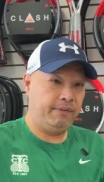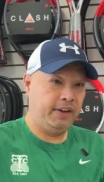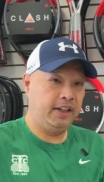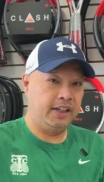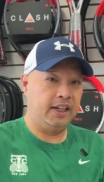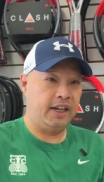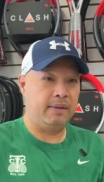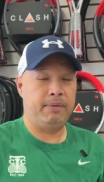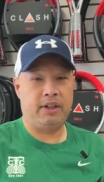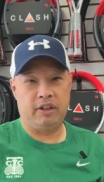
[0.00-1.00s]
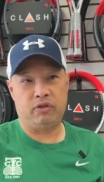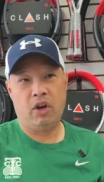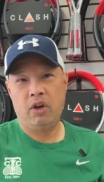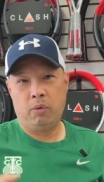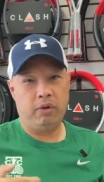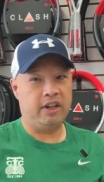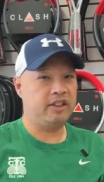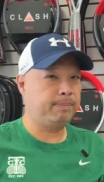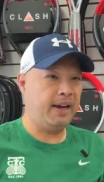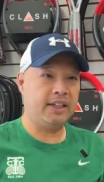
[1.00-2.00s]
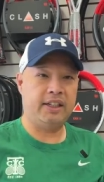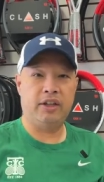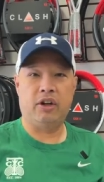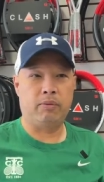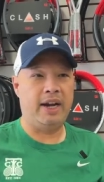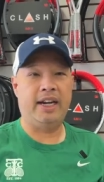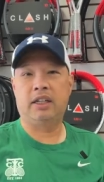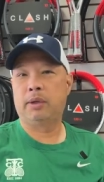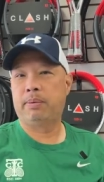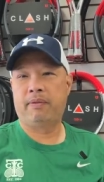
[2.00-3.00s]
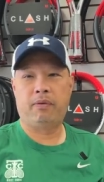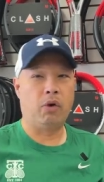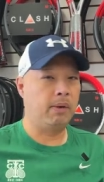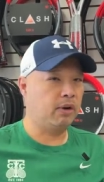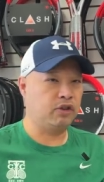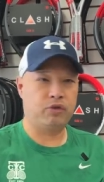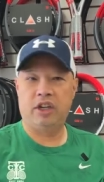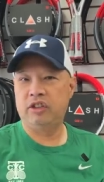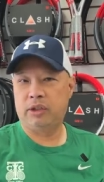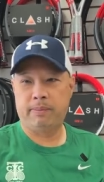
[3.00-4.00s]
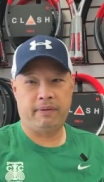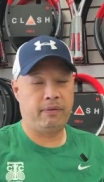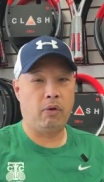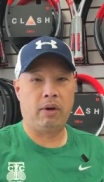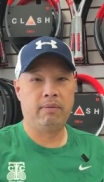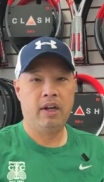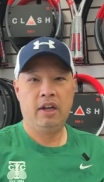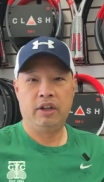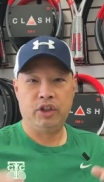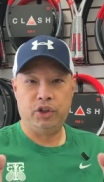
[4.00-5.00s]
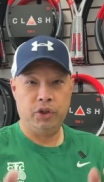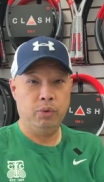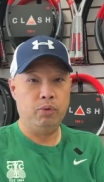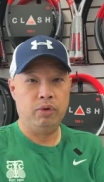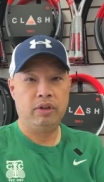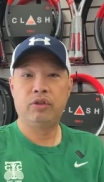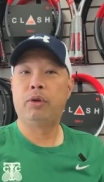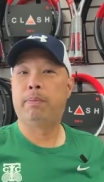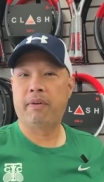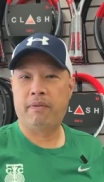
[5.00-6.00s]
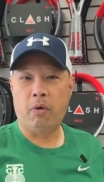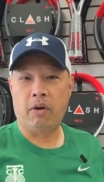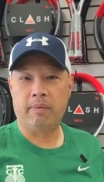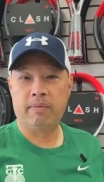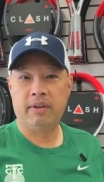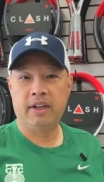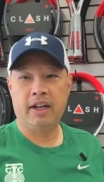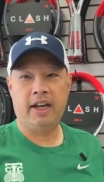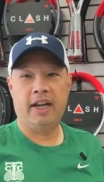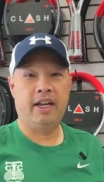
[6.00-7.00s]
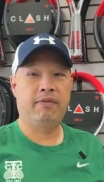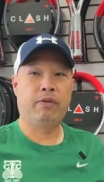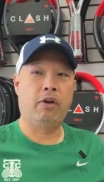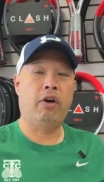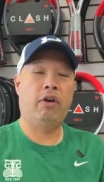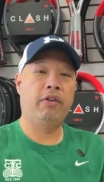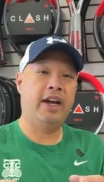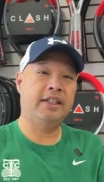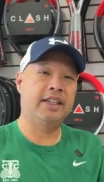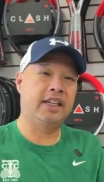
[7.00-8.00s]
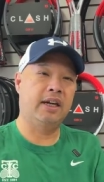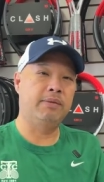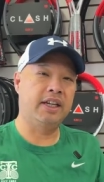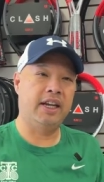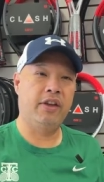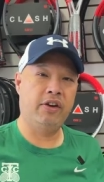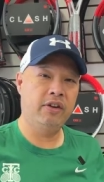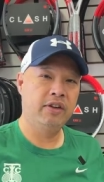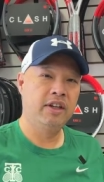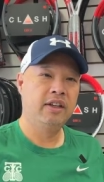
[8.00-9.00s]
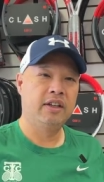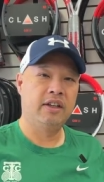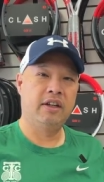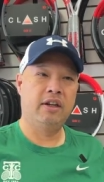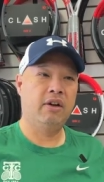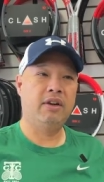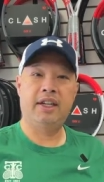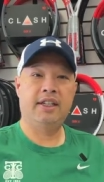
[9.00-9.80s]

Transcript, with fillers: feeling again because we're expecting our racket to perform, our strings to perform, you to perform. And for all that to come together, you know, it